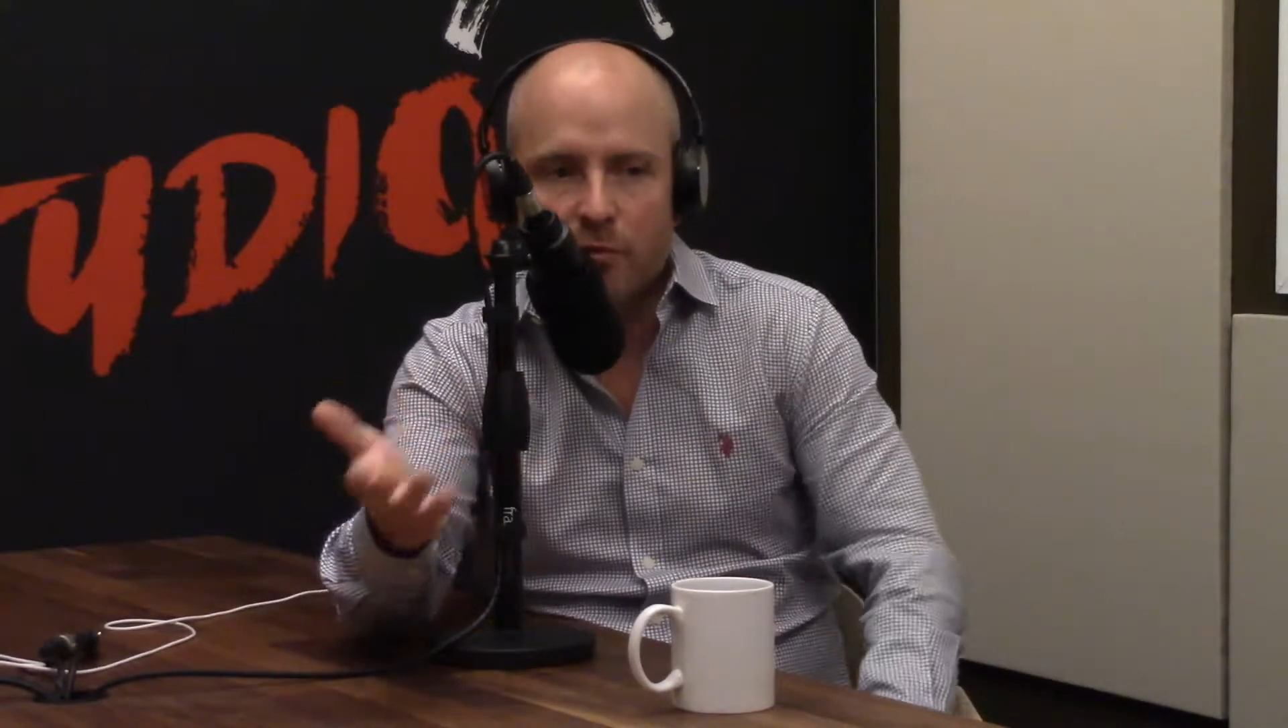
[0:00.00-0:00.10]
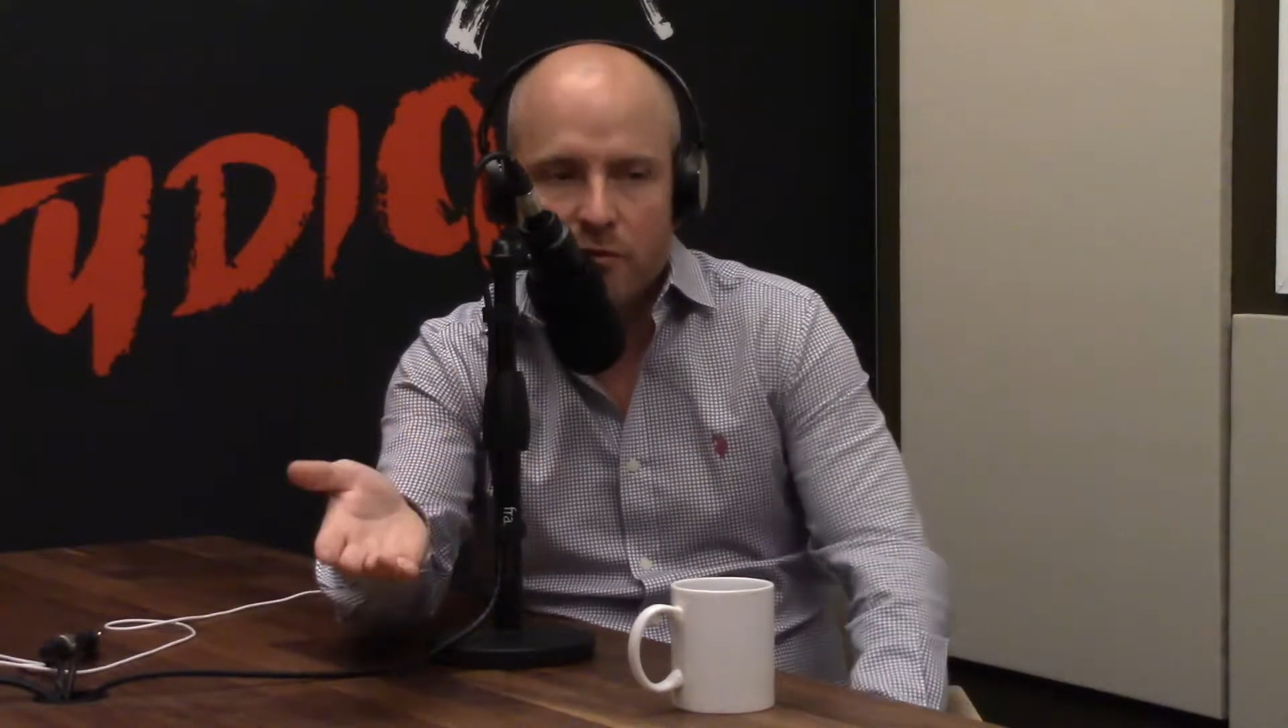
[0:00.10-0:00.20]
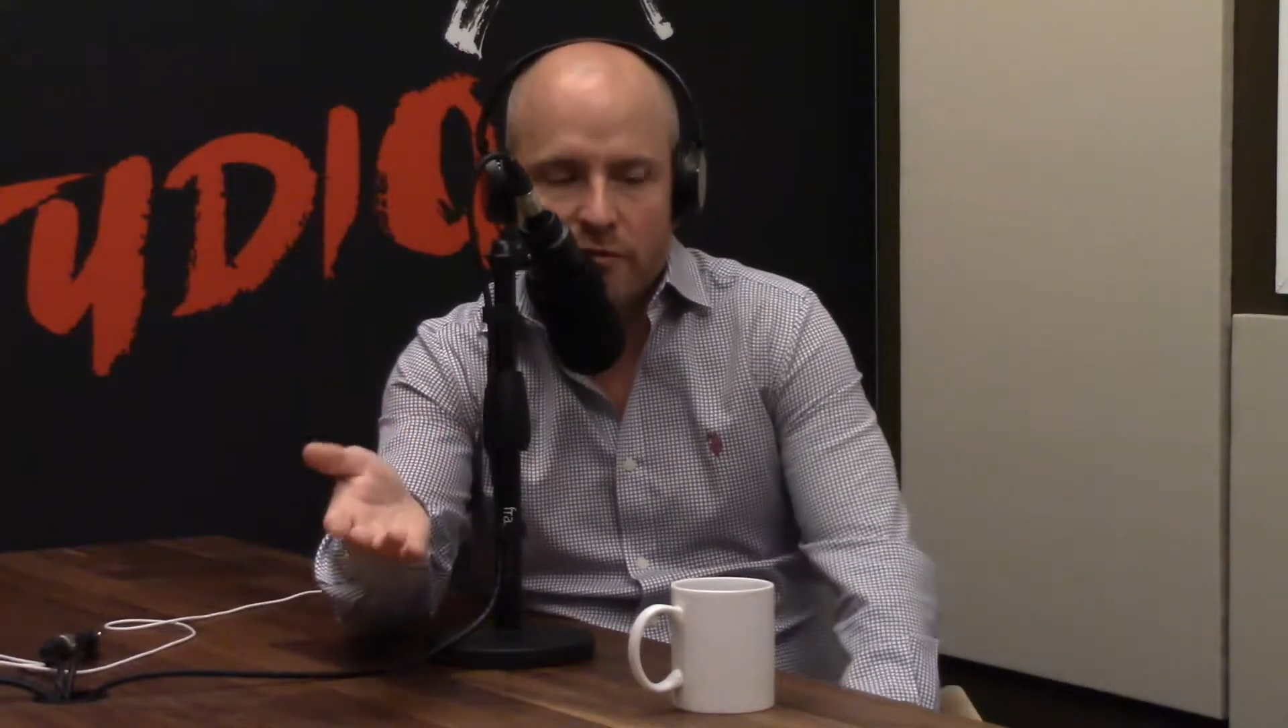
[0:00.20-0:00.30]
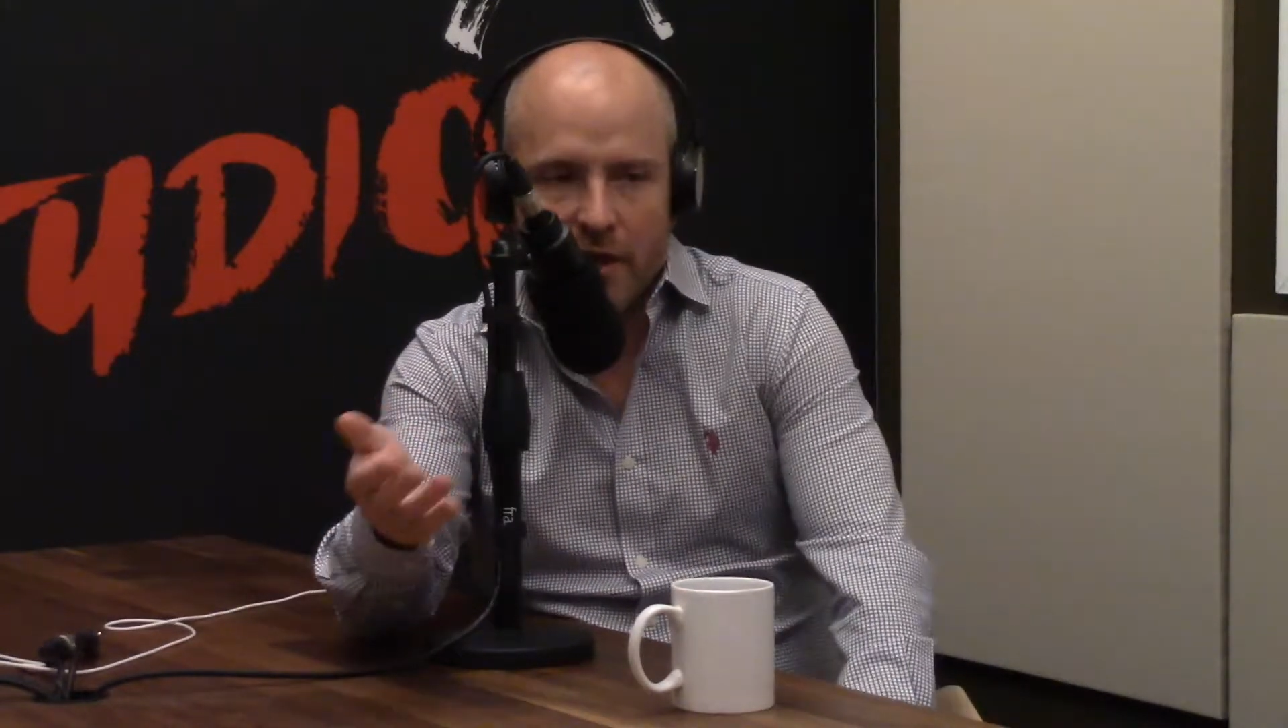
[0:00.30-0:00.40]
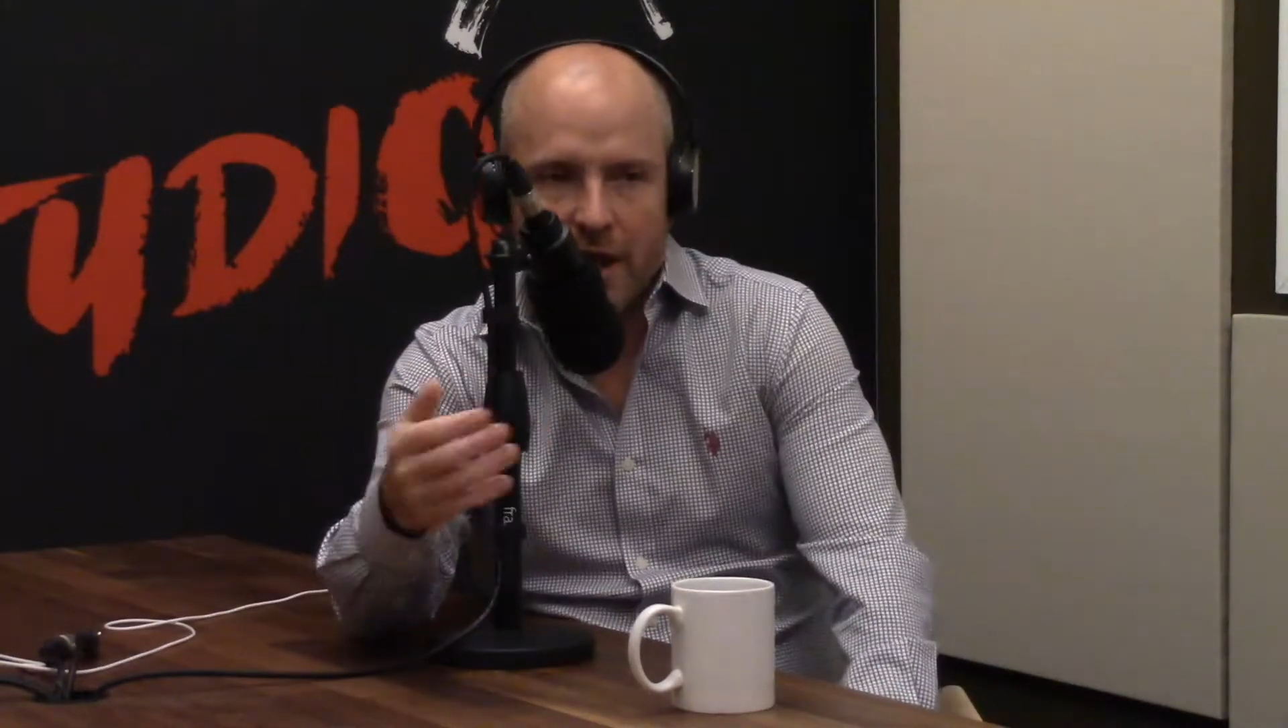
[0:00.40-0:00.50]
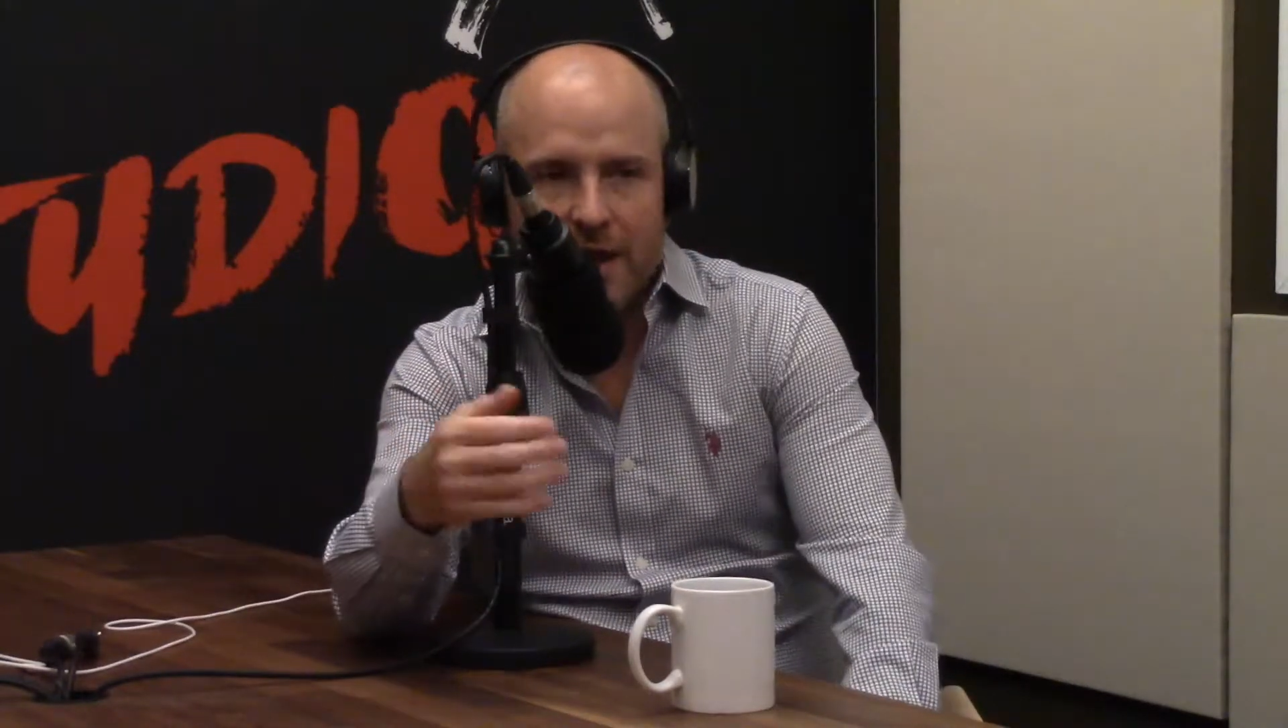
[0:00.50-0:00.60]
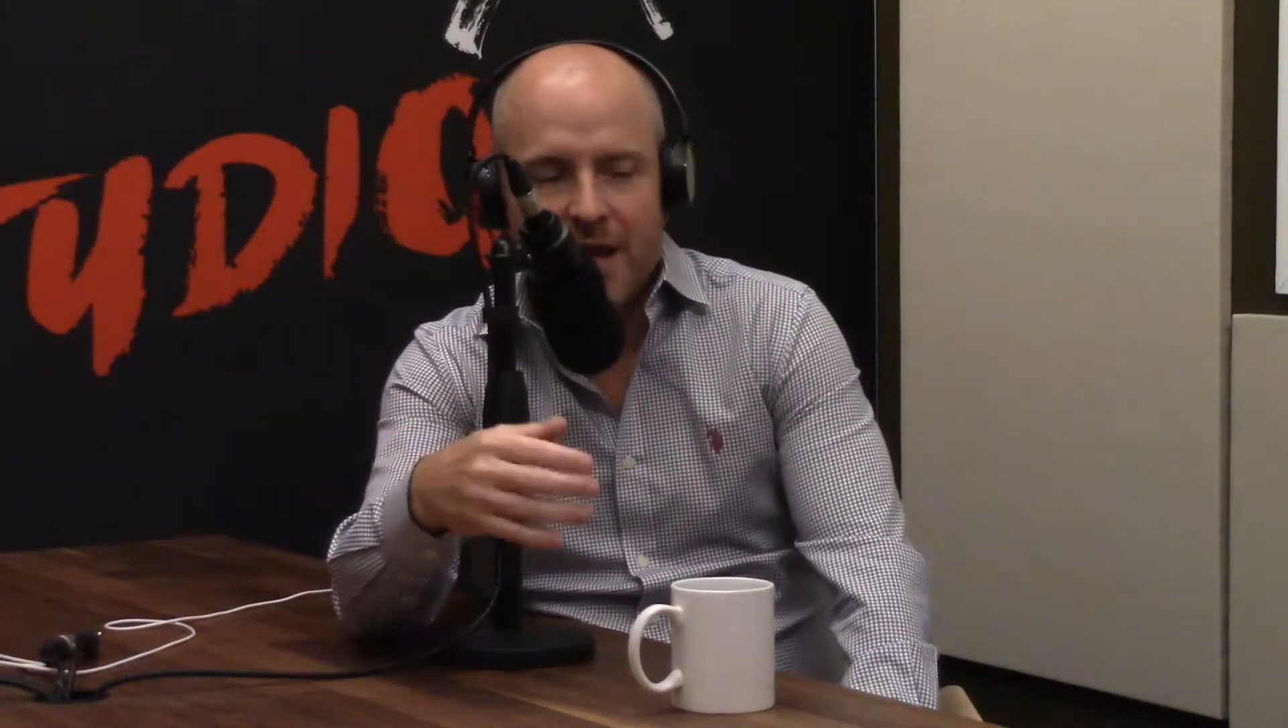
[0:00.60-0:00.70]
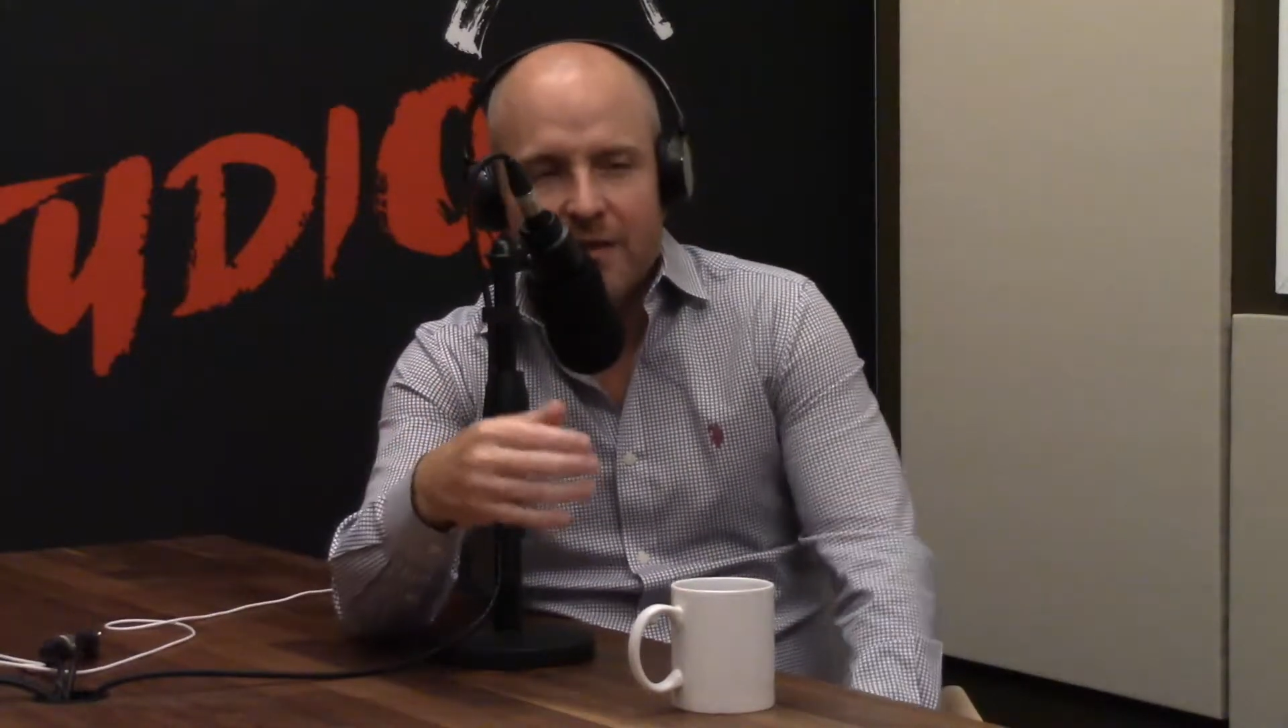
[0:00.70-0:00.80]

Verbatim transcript: prove that.